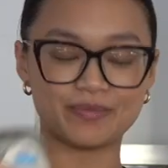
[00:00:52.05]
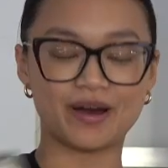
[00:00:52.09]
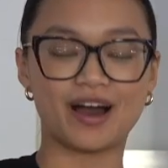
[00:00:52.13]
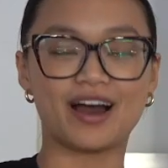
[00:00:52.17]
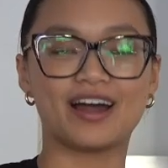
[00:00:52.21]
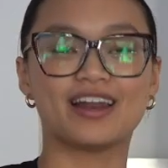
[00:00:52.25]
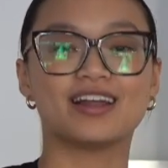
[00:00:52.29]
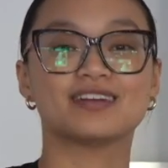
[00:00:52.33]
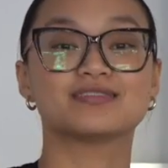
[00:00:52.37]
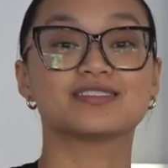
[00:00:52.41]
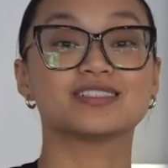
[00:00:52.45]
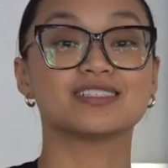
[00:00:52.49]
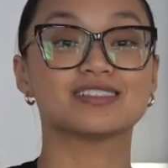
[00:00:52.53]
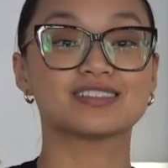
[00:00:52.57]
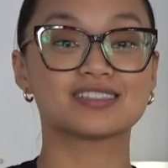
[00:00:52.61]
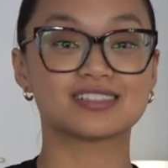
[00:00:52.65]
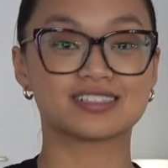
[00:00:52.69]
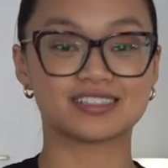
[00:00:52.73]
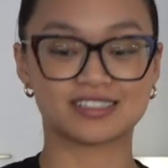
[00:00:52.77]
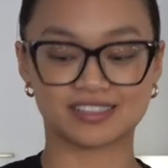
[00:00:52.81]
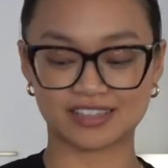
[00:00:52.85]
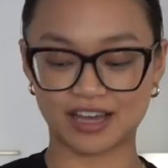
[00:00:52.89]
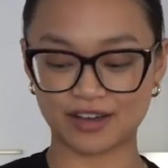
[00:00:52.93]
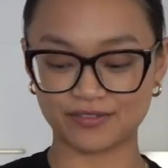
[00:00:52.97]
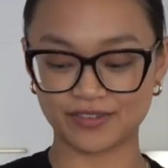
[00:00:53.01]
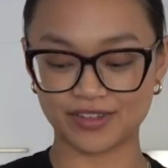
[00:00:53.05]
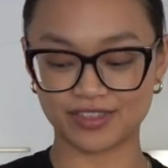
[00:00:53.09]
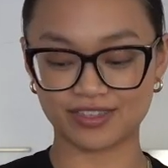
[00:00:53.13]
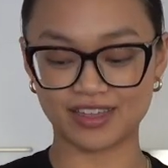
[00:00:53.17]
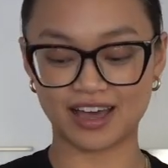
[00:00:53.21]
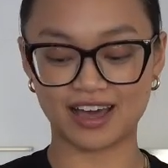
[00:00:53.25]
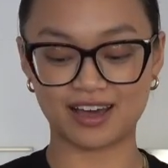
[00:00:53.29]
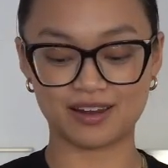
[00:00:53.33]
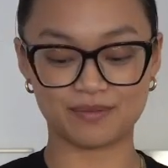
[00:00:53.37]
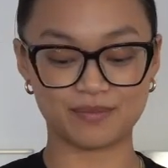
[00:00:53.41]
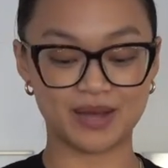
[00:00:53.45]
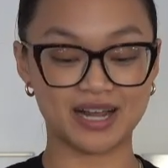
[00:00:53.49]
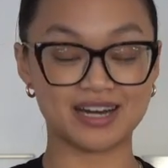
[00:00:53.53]
but have since discovered
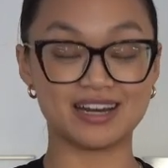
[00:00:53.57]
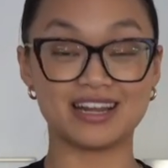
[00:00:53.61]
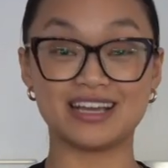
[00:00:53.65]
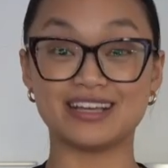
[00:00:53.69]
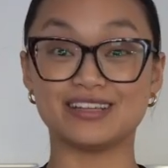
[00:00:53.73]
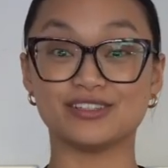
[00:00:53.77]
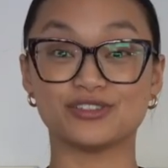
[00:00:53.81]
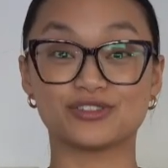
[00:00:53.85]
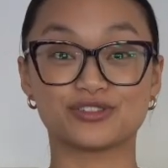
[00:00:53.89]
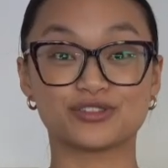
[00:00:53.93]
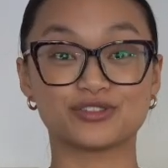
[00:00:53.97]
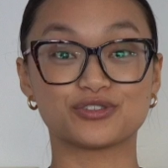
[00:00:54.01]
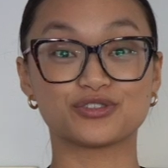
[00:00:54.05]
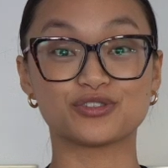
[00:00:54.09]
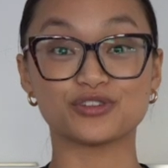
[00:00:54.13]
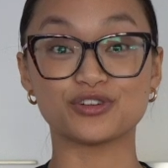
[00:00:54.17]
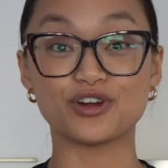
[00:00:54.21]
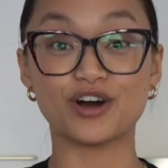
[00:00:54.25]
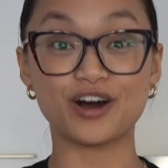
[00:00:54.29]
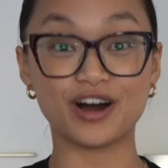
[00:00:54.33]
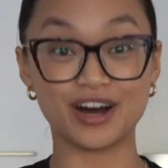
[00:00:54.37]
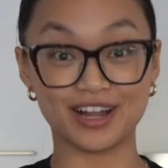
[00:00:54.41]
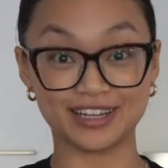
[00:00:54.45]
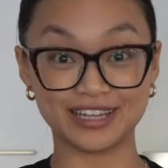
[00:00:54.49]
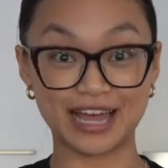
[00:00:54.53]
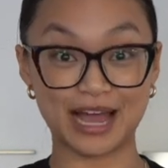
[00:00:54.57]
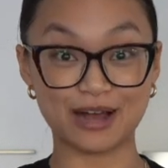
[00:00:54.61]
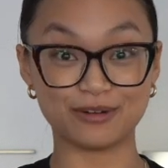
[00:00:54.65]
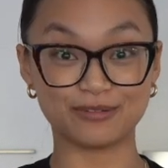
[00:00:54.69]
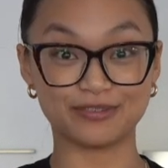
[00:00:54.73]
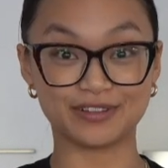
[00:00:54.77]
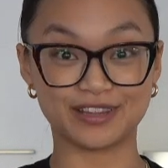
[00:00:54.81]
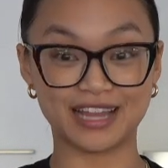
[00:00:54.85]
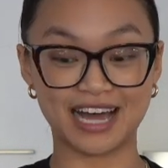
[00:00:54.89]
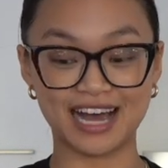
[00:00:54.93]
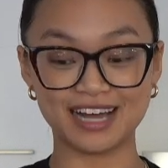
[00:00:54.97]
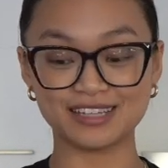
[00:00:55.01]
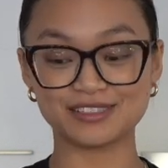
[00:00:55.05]
that my knees do not allow
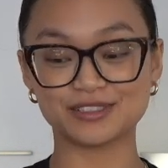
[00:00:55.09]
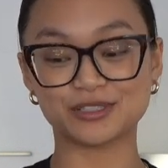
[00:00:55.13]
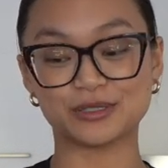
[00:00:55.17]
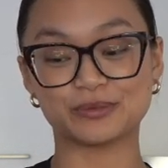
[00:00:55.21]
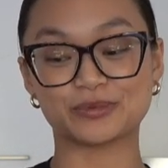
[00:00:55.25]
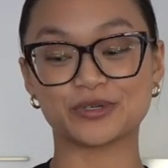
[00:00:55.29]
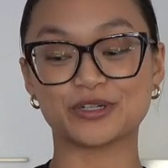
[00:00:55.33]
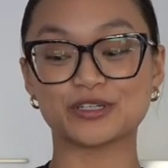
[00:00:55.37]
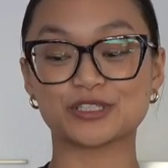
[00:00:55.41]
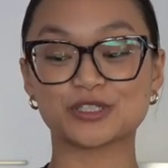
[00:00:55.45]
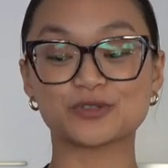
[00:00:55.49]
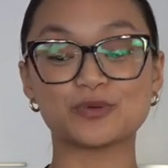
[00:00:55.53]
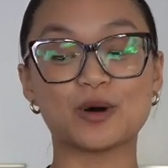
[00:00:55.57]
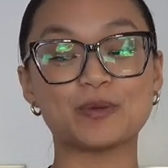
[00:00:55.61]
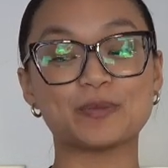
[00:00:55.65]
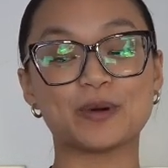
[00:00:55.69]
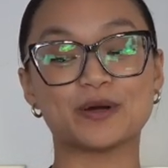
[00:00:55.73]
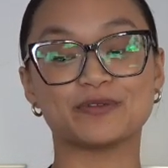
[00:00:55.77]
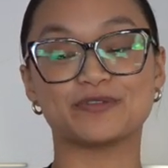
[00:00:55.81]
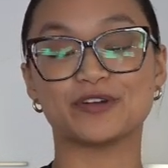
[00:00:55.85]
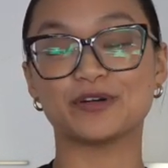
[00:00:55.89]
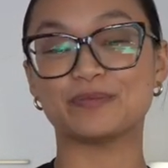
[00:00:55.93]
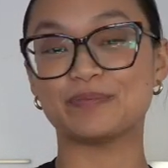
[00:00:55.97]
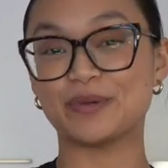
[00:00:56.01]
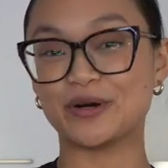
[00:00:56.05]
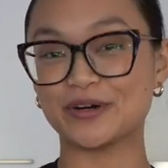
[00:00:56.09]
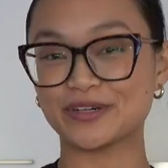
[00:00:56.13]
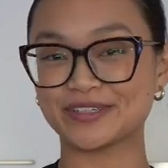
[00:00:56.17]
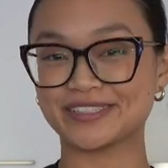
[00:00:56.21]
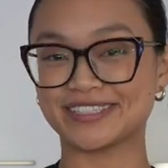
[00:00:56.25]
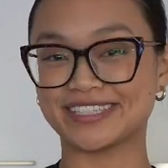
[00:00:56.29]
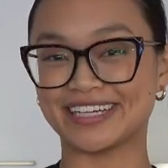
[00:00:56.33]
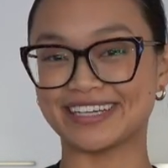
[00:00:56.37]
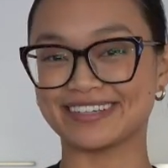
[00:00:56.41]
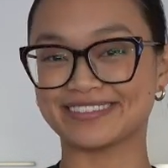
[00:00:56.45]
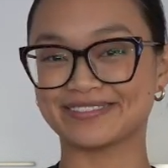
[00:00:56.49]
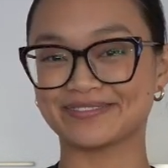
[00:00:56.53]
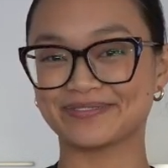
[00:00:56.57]
for that. So I'm gonna swap over to
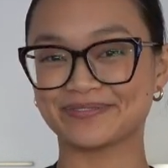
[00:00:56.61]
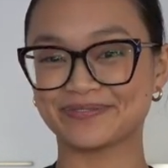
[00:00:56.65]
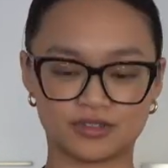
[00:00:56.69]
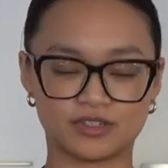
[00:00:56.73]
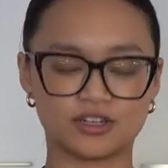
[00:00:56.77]
boxing.